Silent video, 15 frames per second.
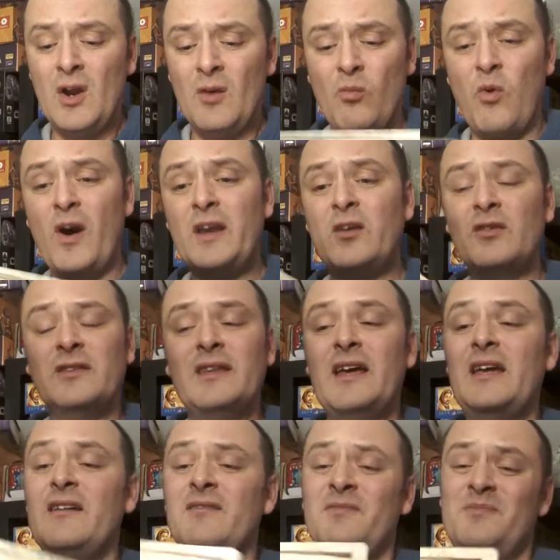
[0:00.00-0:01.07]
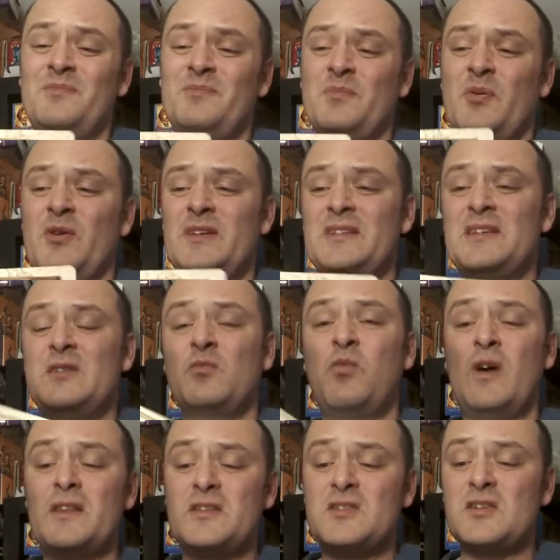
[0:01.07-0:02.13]
Why couldn't they have printed
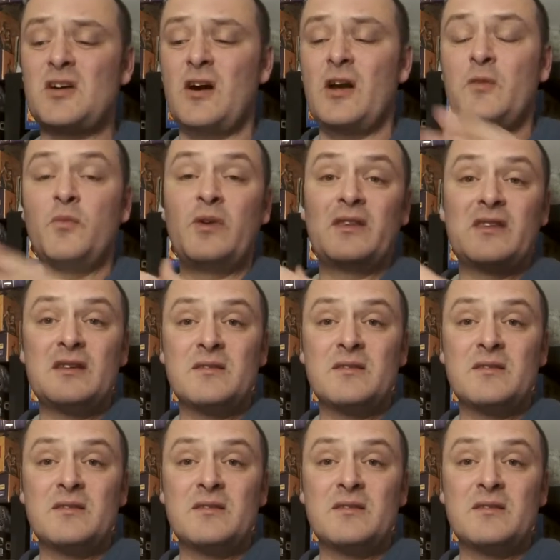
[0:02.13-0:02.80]
one side with the,